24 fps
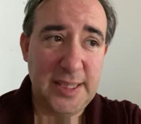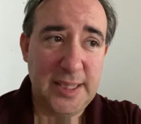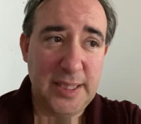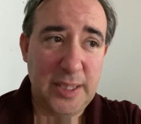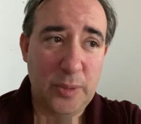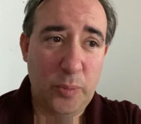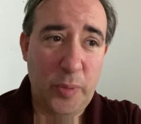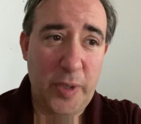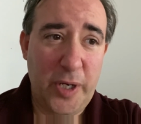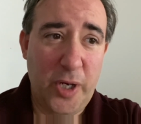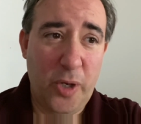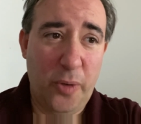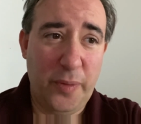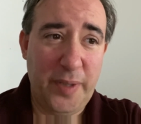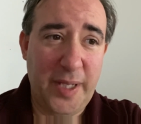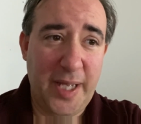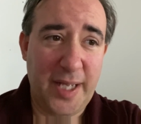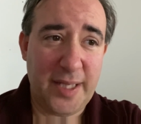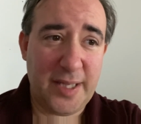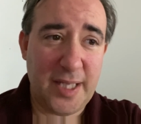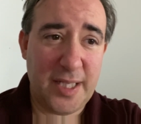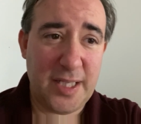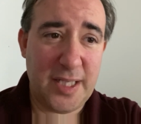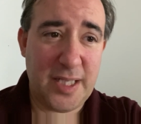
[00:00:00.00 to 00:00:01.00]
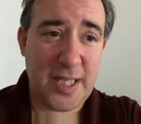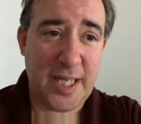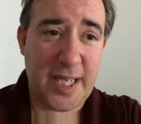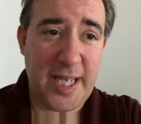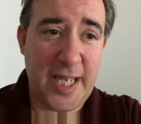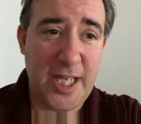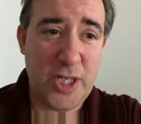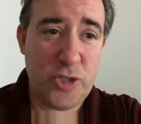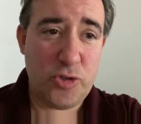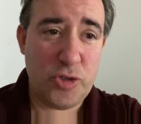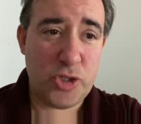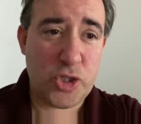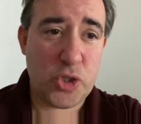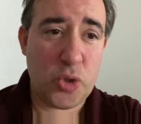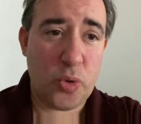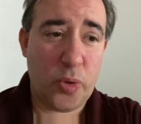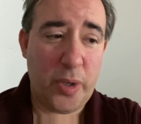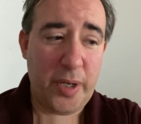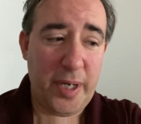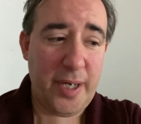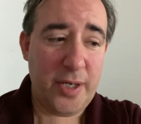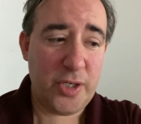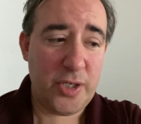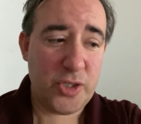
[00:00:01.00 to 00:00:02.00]
we know that the Kindred
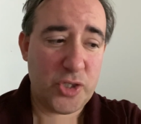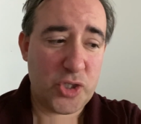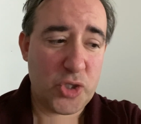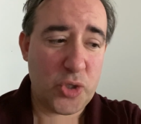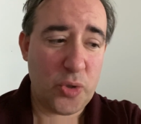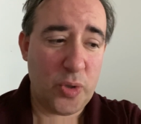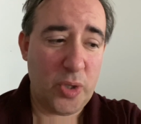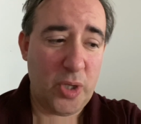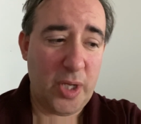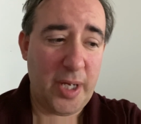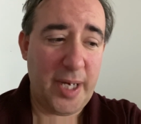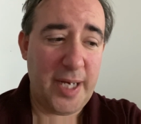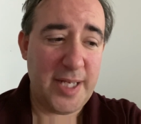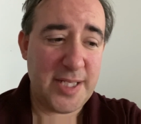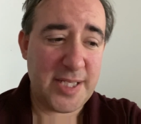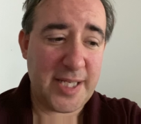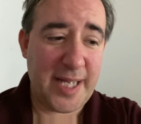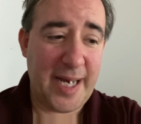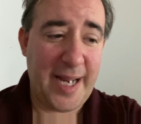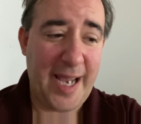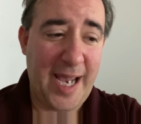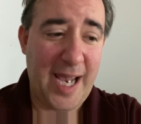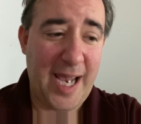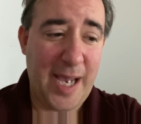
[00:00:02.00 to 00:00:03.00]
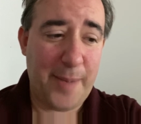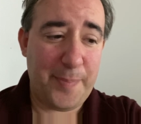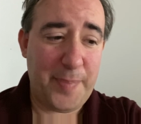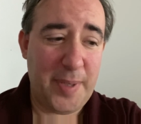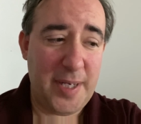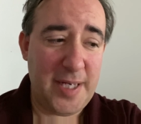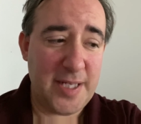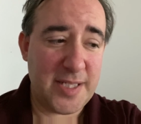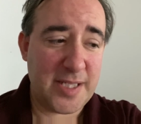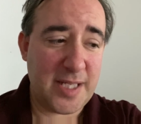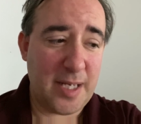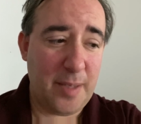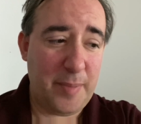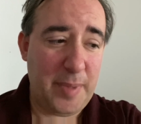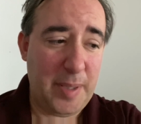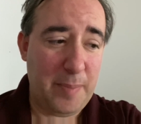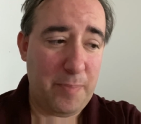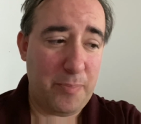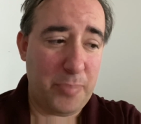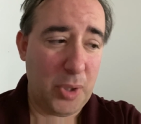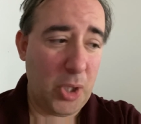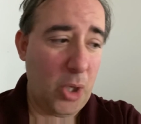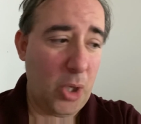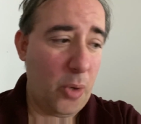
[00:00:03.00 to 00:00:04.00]
storyline is going to happen. It's going to be
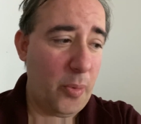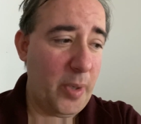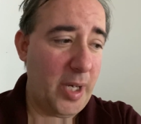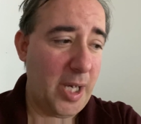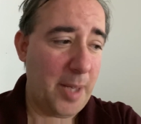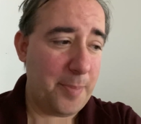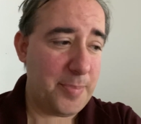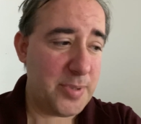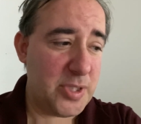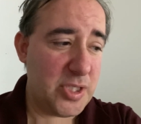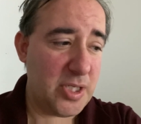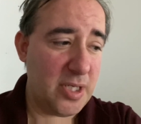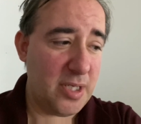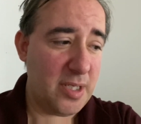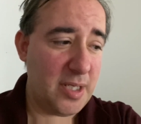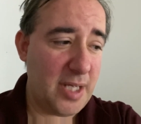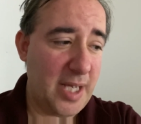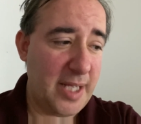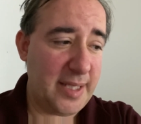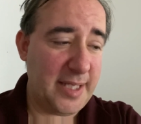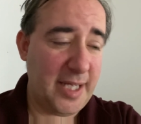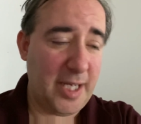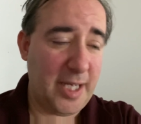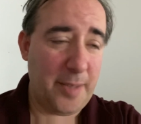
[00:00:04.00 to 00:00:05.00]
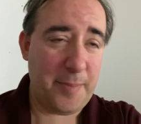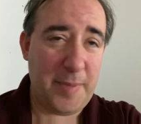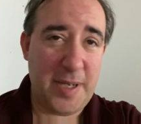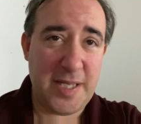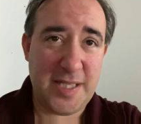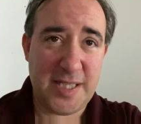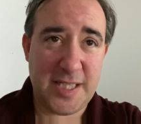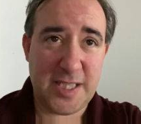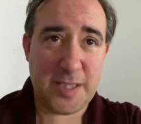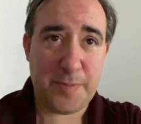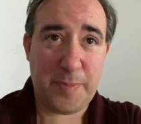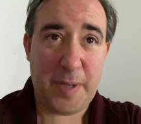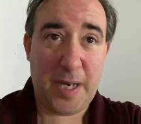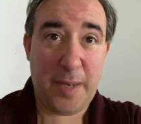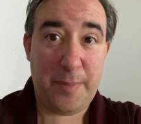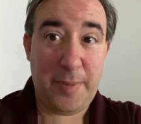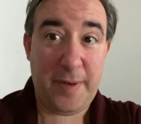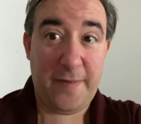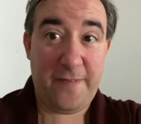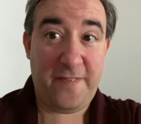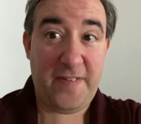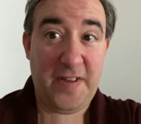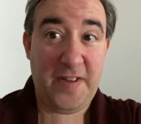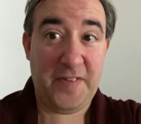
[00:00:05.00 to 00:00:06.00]
blowing up to, I think, Amazing
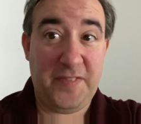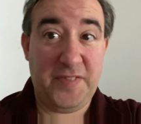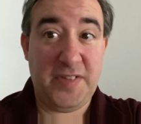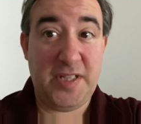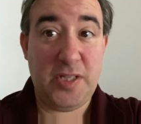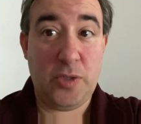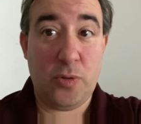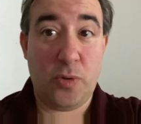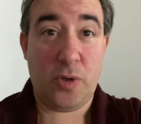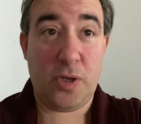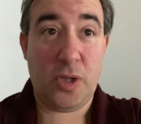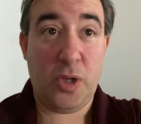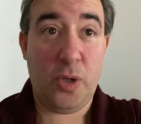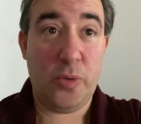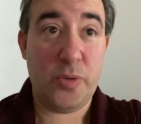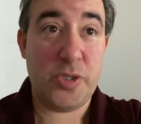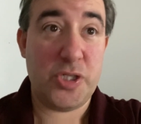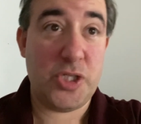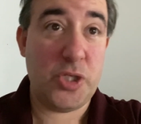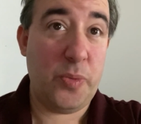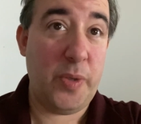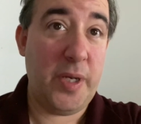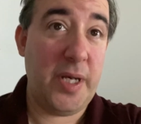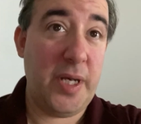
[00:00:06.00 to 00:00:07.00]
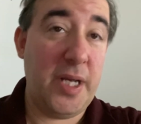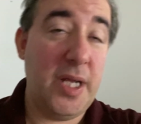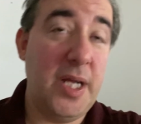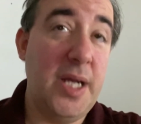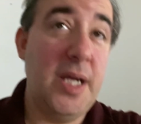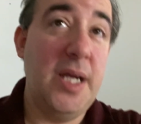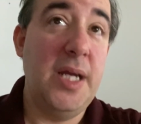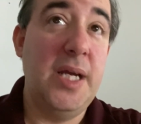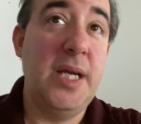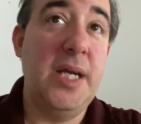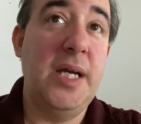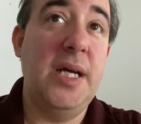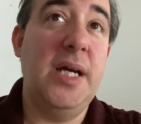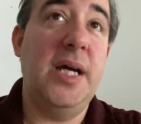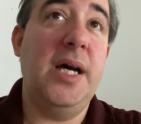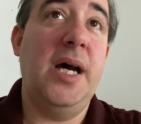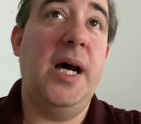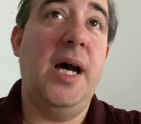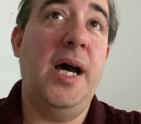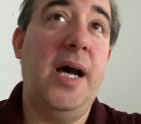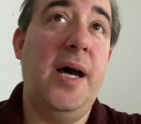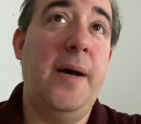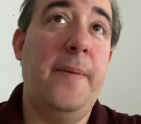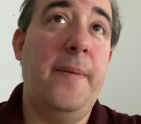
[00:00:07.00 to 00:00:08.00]
Spider-Man 50 or close to it.
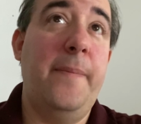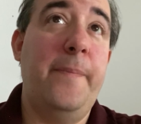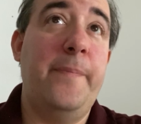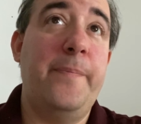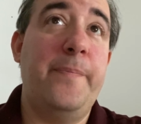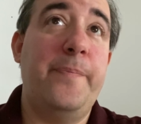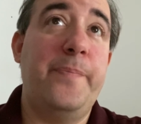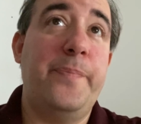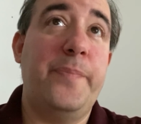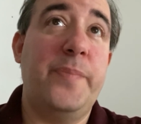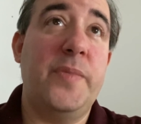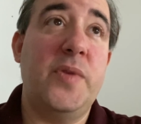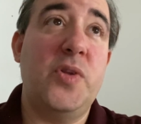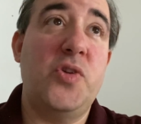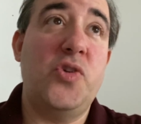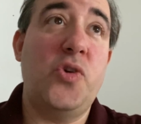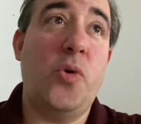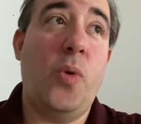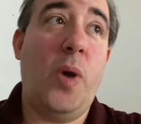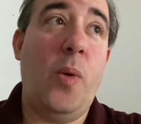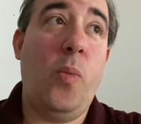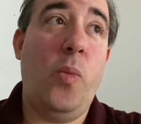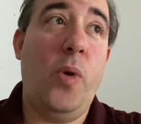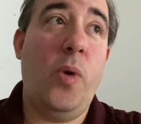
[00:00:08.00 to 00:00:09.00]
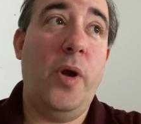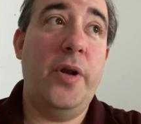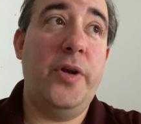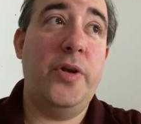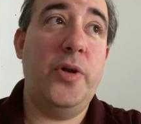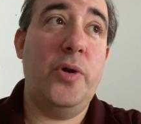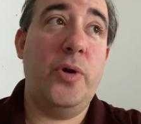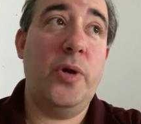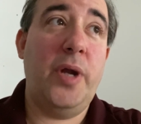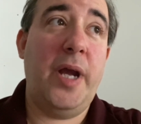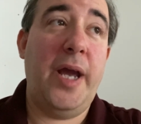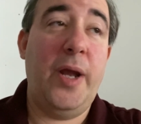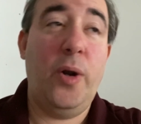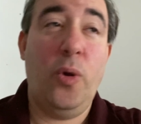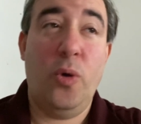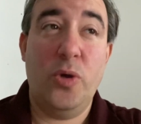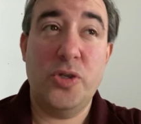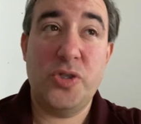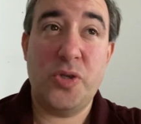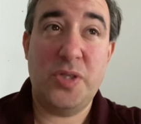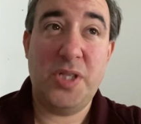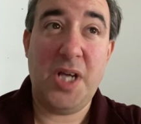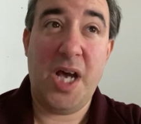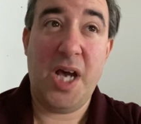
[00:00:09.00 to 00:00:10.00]
So I wonder, and
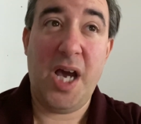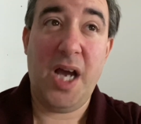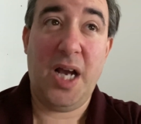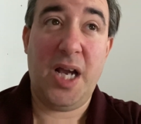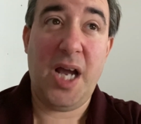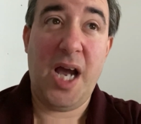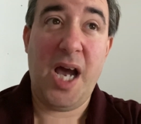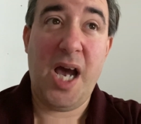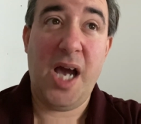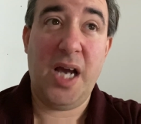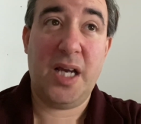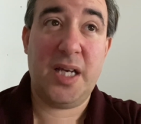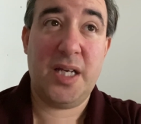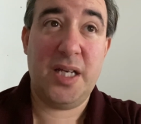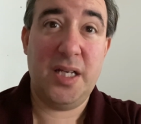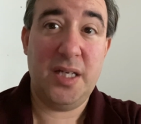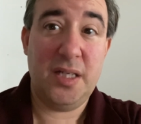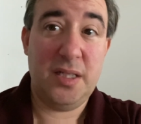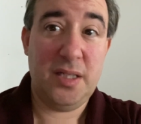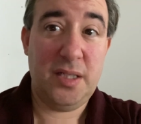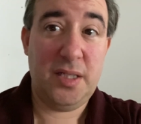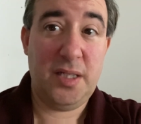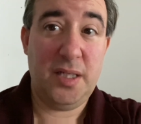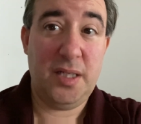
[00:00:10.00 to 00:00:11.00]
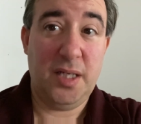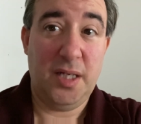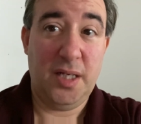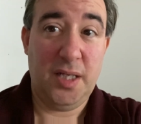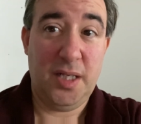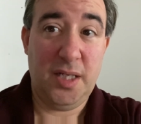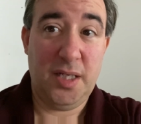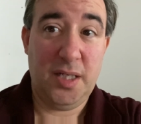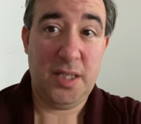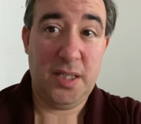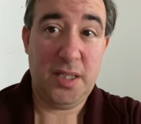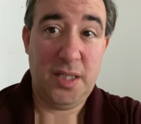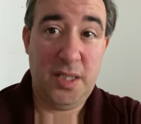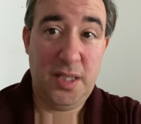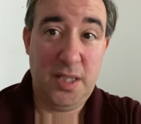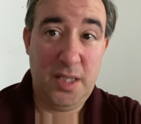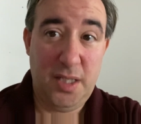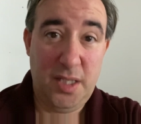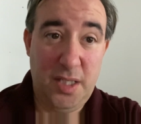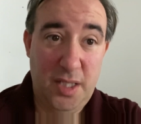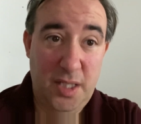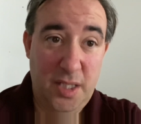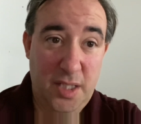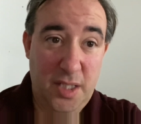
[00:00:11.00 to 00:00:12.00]
also Doc Ock,
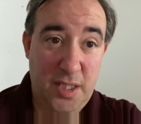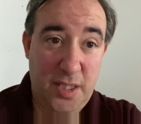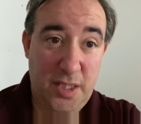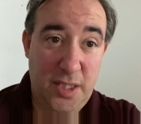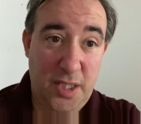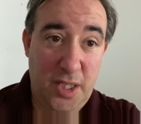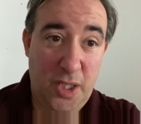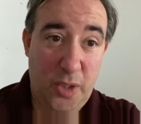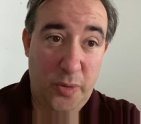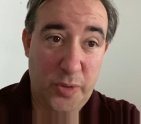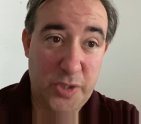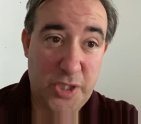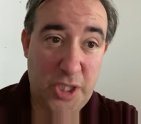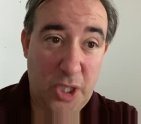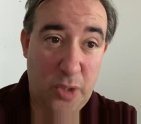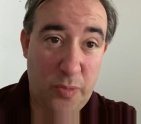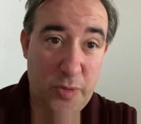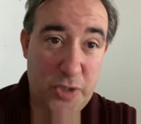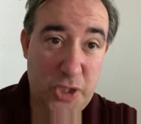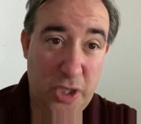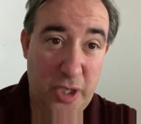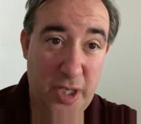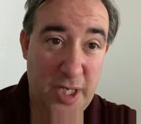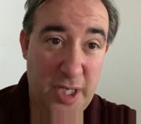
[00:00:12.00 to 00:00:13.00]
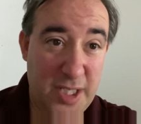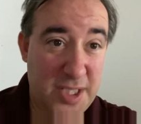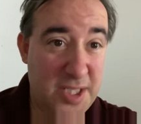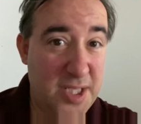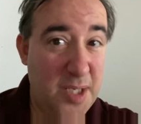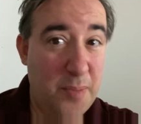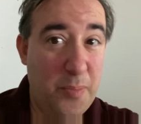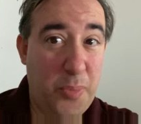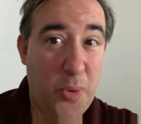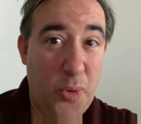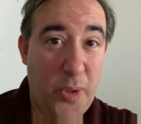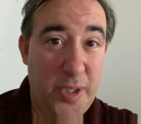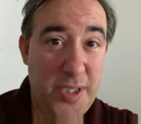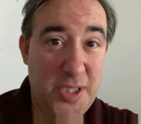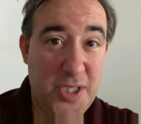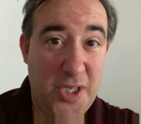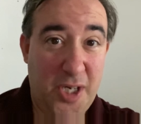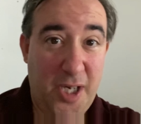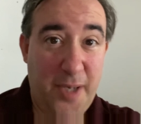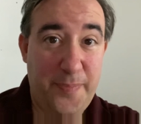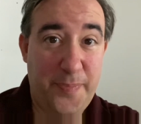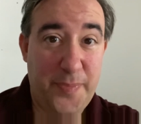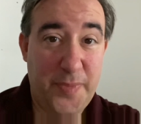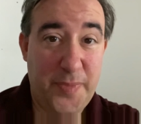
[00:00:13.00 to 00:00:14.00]
you know, is going to return at some point in
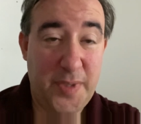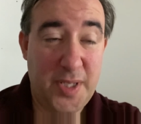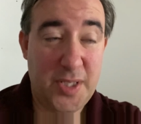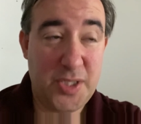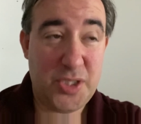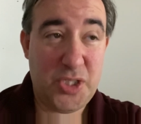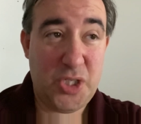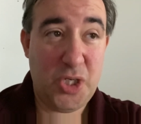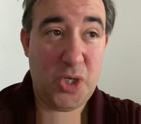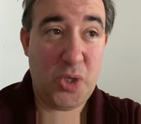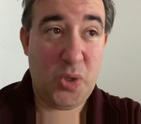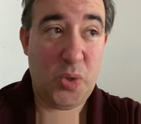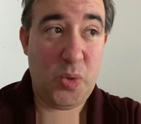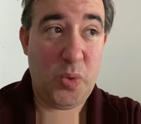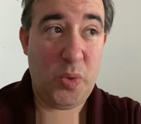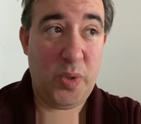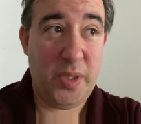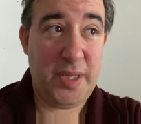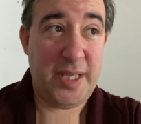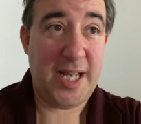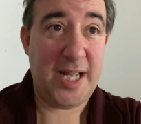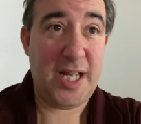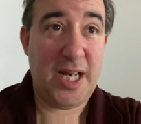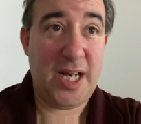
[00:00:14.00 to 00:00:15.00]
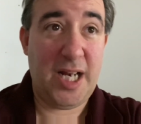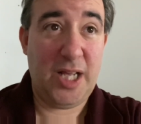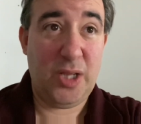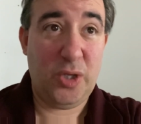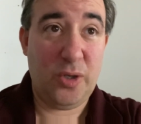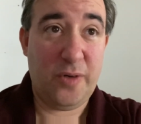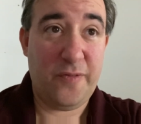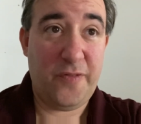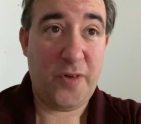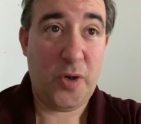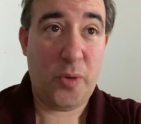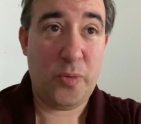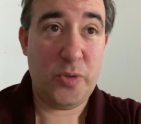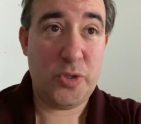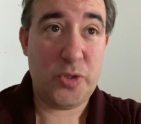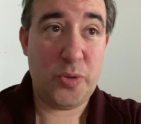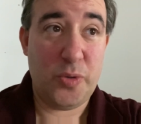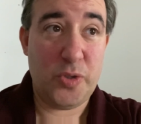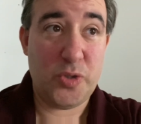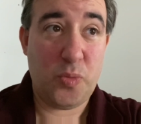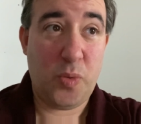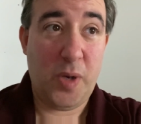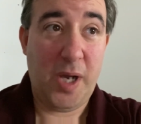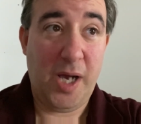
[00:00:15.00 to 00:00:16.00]
time. So that I look forward
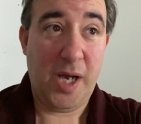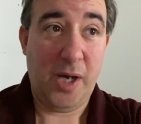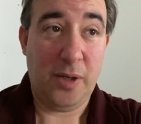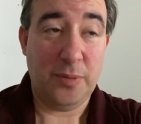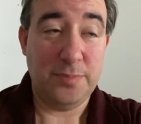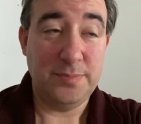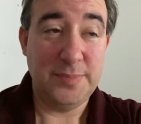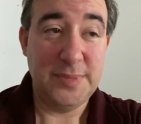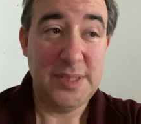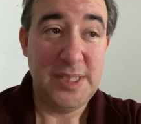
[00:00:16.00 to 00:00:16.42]
to as well.